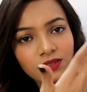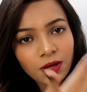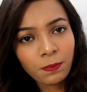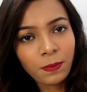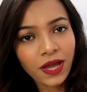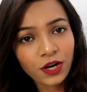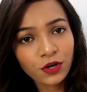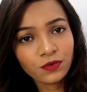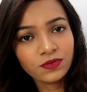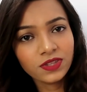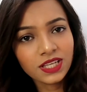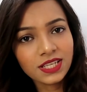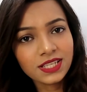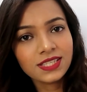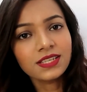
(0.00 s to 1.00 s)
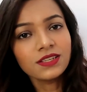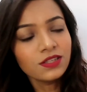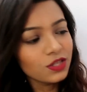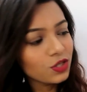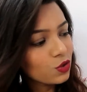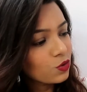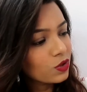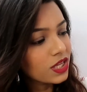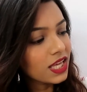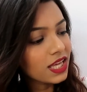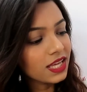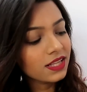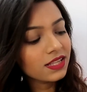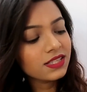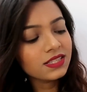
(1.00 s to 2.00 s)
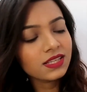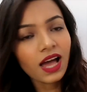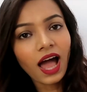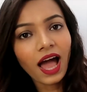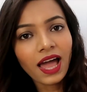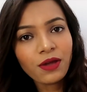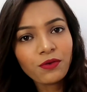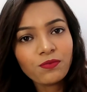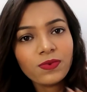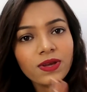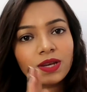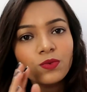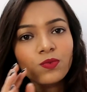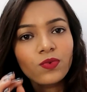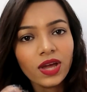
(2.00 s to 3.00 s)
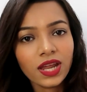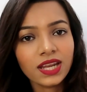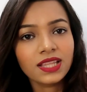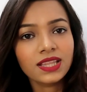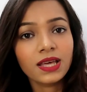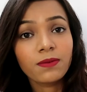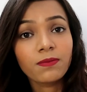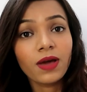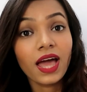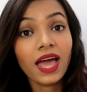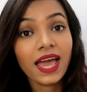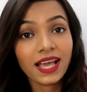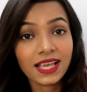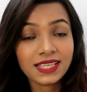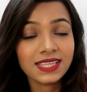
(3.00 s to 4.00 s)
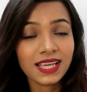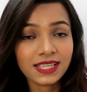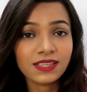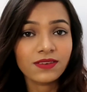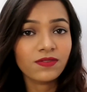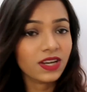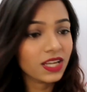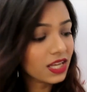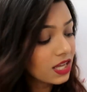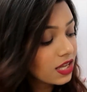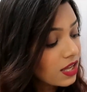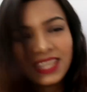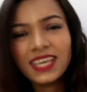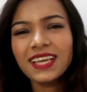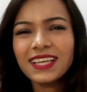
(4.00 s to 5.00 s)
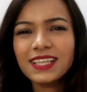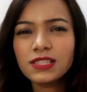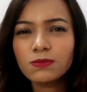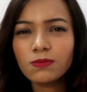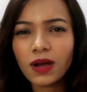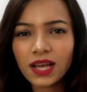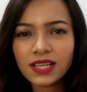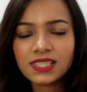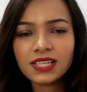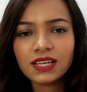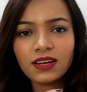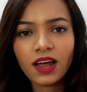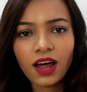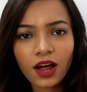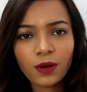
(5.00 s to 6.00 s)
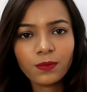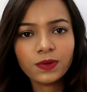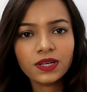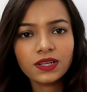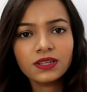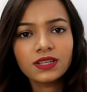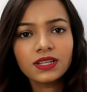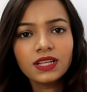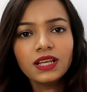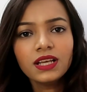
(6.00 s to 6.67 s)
a pair of these nude heels, I have been wearing them excessively. I think it's Mast and Harbor,